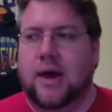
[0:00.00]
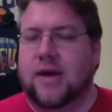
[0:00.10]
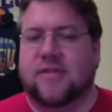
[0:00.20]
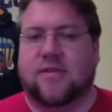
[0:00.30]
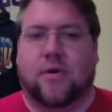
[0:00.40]

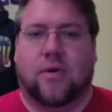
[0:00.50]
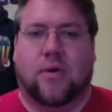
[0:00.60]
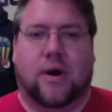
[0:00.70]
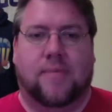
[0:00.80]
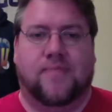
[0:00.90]
So
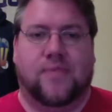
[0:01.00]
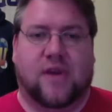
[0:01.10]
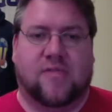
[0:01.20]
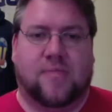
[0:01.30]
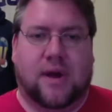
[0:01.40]
um,
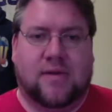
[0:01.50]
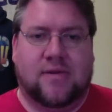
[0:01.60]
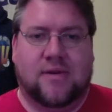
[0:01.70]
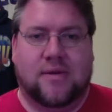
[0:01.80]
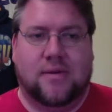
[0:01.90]
expect
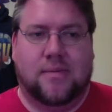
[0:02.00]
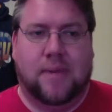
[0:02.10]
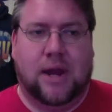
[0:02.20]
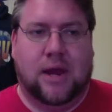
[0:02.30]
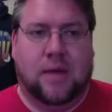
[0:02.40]

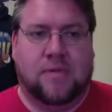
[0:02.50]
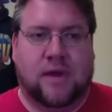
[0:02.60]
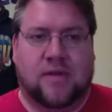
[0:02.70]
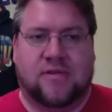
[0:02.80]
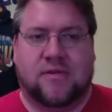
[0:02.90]
many
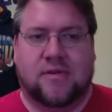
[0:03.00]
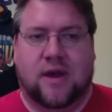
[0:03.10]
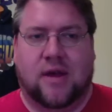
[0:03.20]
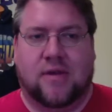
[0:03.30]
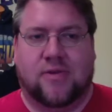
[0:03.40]
updates
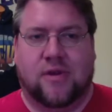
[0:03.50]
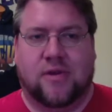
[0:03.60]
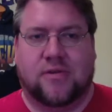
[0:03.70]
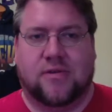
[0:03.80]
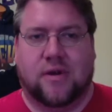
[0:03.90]
as
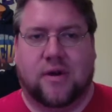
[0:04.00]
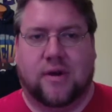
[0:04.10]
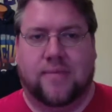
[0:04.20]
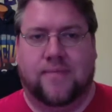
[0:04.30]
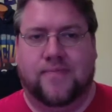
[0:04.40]
this
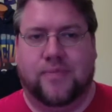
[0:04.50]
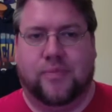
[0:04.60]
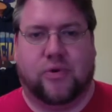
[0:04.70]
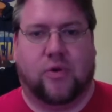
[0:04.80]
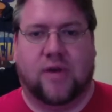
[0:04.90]
uh,
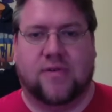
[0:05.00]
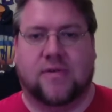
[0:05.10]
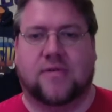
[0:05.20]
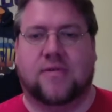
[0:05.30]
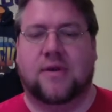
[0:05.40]

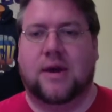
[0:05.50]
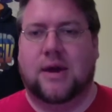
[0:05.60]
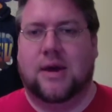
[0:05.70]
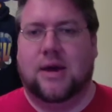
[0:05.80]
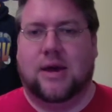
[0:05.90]
progresses,
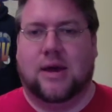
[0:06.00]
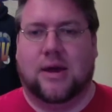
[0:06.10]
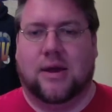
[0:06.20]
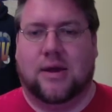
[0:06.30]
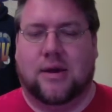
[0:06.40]

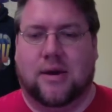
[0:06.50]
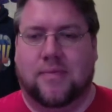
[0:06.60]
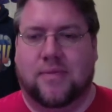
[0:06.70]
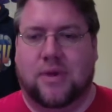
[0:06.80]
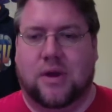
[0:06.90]
and
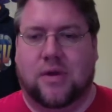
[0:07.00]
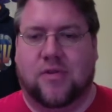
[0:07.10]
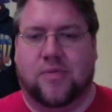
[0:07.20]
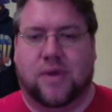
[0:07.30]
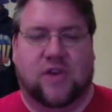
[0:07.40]
um, you know,
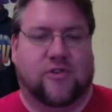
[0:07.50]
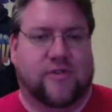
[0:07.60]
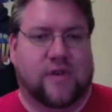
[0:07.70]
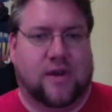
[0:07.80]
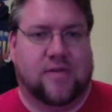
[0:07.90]
this will be
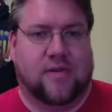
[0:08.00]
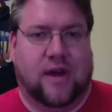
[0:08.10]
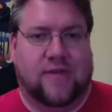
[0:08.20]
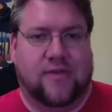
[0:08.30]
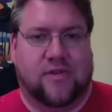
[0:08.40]
interesting because I'll
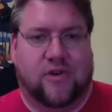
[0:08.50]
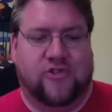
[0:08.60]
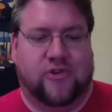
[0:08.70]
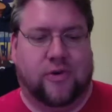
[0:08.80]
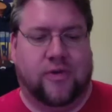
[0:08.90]
have this all
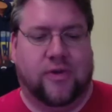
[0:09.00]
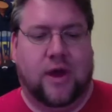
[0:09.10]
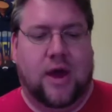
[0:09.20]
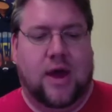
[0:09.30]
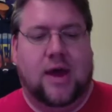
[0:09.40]
journaled
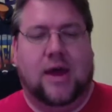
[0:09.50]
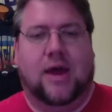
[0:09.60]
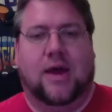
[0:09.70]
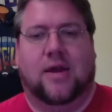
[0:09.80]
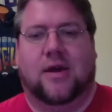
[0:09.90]

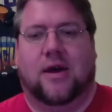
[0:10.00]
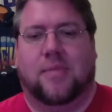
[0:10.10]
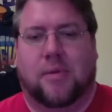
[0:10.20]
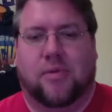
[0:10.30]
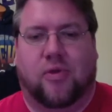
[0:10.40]
and uh,
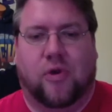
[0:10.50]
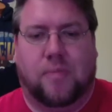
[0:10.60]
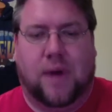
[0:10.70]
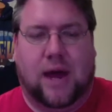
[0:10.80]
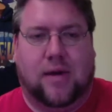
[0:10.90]
be able to look
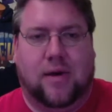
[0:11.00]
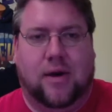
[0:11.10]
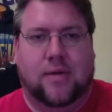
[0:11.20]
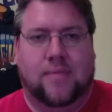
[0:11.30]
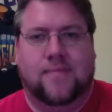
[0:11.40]
back
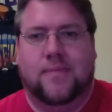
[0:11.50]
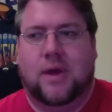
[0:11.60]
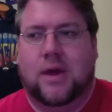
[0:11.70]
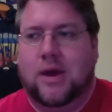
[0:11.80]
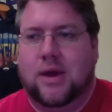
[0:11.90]
on
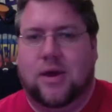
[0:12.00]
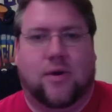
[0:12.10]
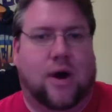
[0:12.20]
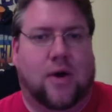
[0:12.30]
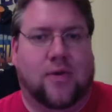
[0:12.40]
you
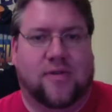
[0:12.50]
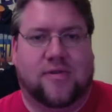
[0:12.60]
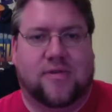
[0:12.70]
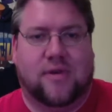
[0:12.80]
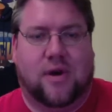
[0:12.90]
know, how
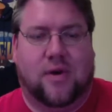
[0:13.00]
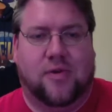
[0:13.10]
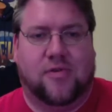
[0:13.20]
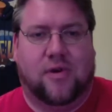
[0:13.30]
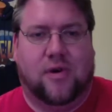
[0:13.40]
this how
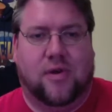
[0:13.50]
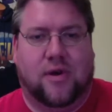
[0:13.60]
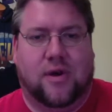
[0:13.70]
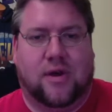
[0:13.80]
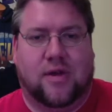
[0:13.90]
this all
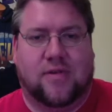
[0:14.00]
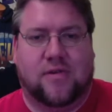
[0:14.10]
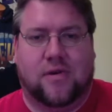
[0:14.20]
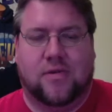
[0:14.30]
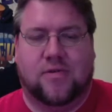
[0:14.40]
uh, got
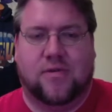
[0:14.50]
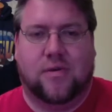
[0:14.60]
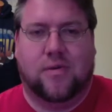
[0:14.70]
started. So